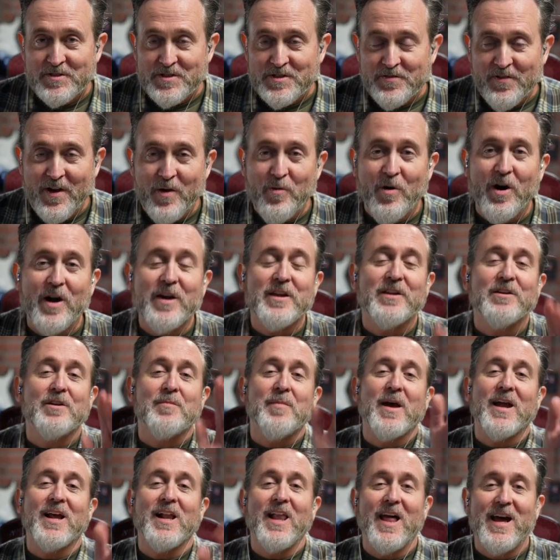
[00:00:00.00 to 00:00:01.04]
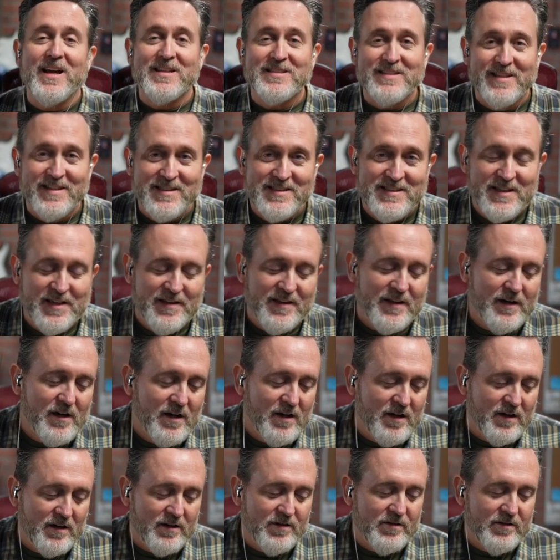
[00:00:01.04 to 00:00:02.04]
is if I walk into my class and I see that, oh,